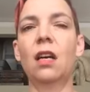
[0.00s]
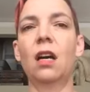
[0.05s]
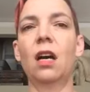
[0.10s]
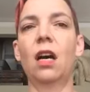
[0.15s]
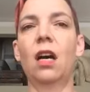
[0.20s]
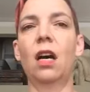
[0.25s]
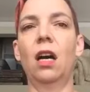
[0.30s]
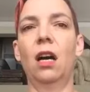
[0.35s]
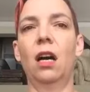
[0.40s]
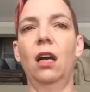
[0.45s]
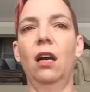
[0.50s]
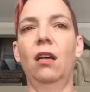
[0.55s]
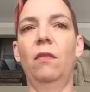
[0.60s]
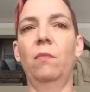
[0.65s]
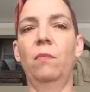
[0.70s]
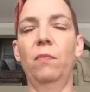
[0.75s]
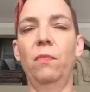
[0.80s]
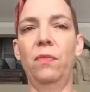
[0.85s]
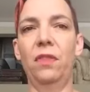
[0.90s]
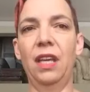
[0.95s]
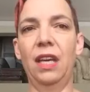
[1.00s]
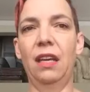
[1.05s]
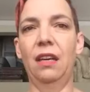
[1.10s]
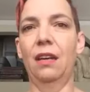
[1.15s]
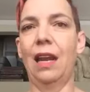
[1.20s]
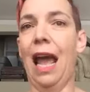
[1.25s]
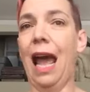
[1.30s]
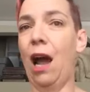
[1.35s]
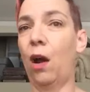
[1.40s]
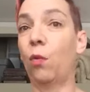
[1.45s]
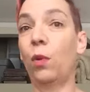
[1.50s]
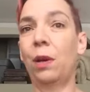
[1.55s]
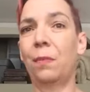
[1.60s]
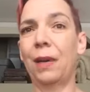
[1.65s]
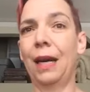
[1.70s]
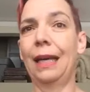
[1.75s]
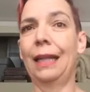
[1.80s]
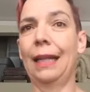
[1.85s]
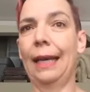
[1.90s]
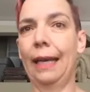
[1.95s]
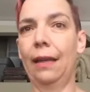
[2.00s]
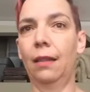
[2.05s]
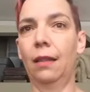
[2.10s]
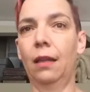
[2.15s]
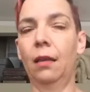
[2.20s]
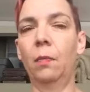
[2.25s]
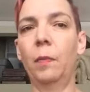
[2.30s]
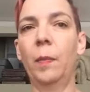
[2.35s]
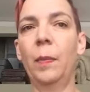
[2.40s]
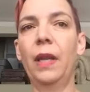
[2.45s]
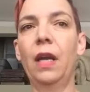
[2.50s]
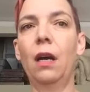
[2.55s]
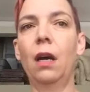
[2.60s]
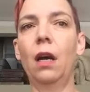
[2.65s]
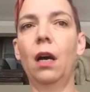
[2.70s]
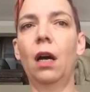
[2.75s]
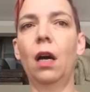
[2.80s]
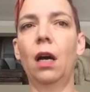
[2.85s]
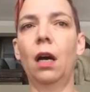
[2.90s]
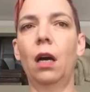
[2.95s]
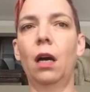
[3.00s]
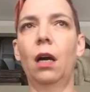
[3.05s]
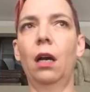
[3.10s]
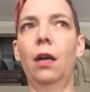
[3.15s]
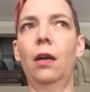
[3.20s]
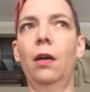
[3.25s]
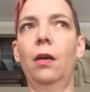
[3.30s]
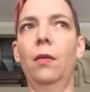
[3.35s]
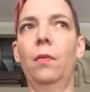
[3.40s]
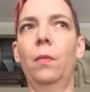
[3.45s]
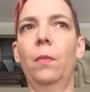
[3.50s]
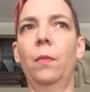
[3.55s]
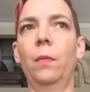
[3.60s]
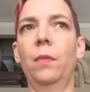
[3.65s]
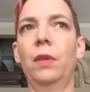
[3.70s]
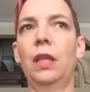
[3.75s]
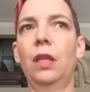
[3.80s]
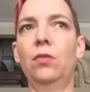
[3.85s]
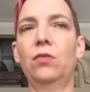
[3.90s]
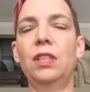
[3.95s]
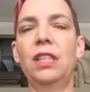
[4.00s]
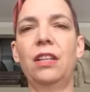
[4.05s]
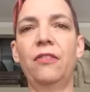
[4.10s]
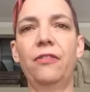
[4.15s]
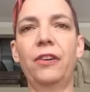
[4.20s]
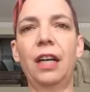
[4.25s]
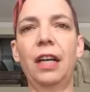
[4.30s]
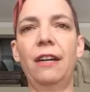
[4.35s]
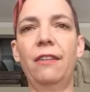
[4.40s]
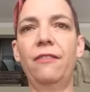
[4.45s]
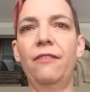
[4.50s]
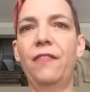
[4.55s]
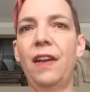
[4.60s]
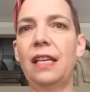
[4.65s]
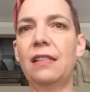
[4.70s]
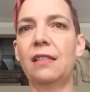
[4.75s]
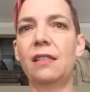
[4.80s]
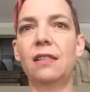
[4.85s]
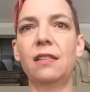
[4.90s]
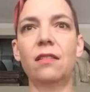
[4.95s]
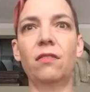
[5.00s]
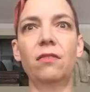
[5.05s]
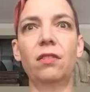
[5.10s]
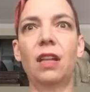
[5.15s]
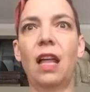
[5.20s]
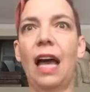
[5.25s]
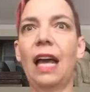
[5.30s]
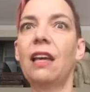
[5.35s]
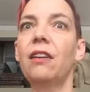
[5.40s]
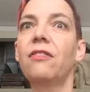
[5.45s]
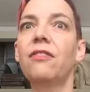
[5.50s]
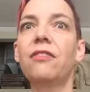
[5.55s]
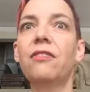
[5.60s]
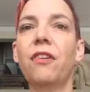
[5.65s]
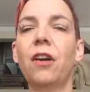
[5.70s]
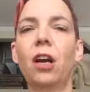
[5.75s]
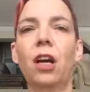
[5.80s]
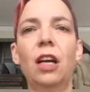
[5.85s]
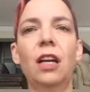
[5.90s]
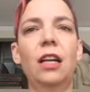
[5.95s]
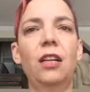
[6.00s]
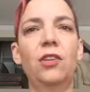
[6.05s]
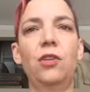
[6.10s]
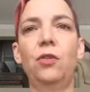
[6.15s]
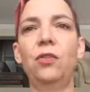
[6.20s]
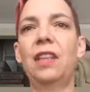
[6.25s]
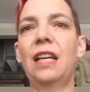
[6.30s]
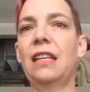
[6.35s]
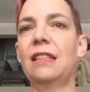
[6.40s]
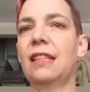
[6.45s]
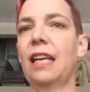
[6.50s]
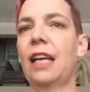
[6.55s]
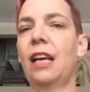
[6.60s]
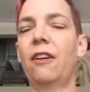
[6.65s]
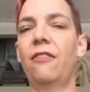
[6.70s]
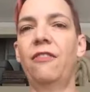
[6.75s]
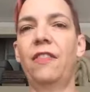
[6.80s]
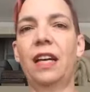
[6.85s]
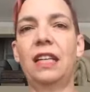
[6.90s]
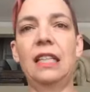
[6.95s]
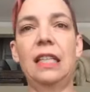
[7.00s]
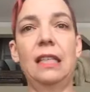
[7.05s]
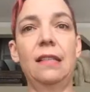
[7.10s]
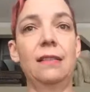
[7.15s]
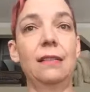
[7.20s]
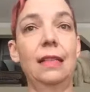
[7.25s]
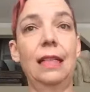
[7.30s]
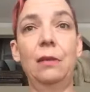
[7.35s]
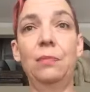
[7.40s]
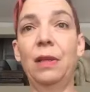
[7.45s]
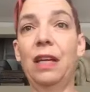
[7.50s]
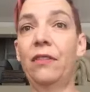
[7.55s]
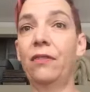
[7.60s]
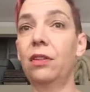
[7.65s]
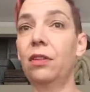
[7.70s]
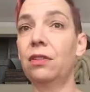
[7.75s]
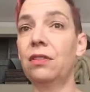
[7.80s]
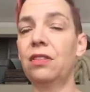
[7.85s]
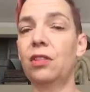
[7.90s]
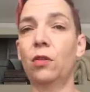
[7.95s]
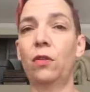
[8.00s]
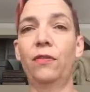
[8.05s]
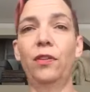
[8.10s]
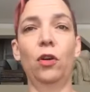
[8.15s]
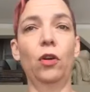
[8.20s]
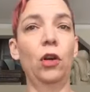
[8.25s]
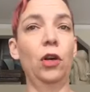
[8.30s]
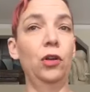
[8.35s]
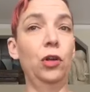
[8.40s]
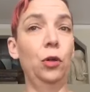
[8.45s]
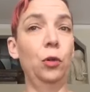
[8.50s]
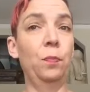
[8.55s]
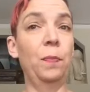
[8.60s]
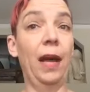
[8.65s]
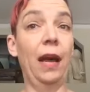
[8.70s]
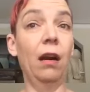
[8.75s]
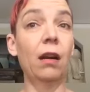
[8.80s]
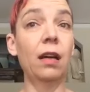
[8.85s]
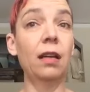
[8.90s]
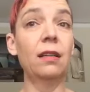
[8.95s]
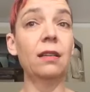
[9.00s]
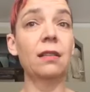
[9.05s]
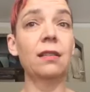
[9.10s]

um, than how we might like them, um, you know, different phases of life are going to do things like affecting sleep levels. So if you're a new parent,